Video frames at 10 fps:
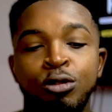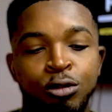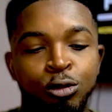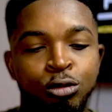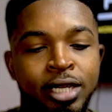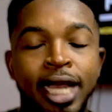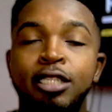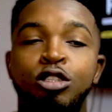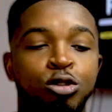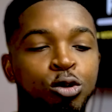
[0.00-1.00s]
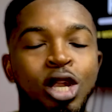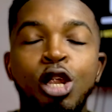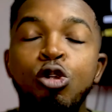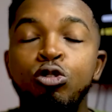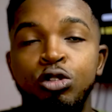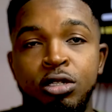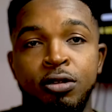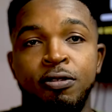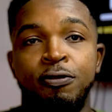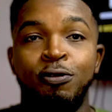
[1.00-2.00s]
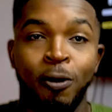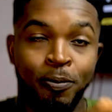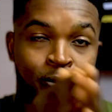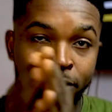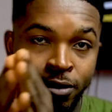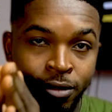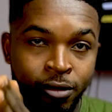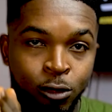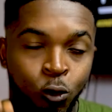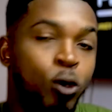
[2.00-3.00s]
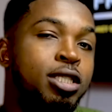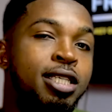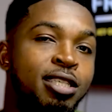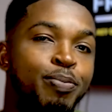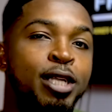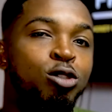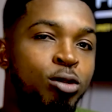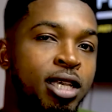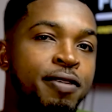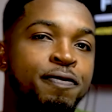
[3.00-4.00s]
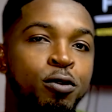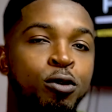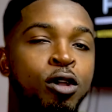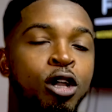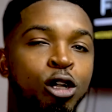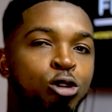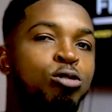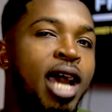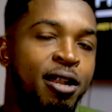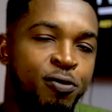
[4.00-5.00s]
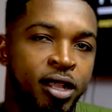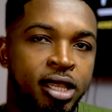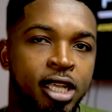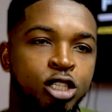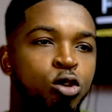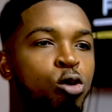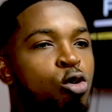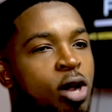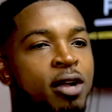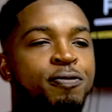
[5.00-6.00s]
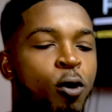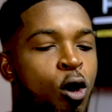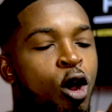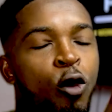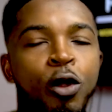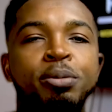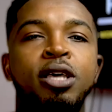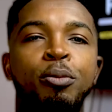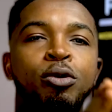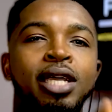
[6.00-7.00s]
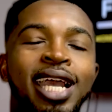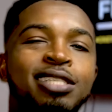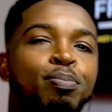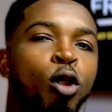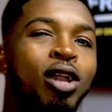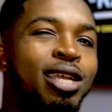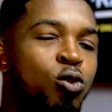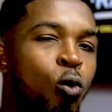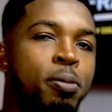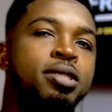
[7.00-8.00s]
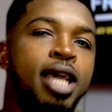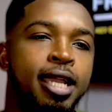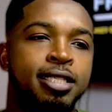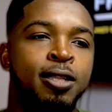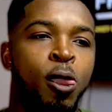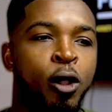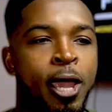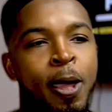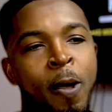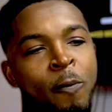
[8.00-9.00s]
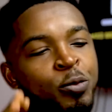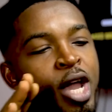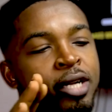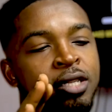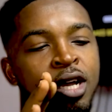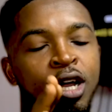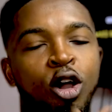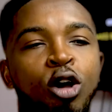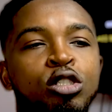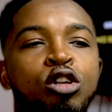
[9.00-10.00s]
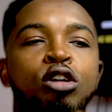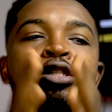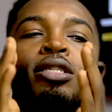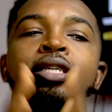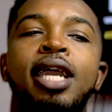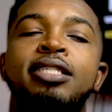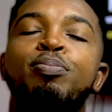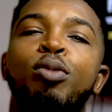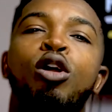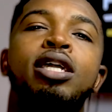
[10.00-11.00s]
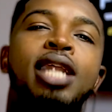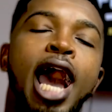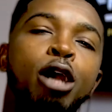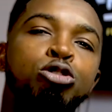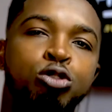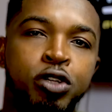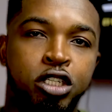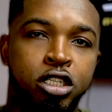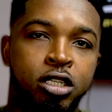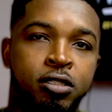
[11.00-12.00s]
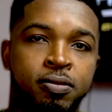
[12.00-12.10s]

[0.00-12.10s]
you get to lose from what is meant to give you good advantage. So look out for reputable guest blogging websites. Okay, then conduct guest blogging outreach.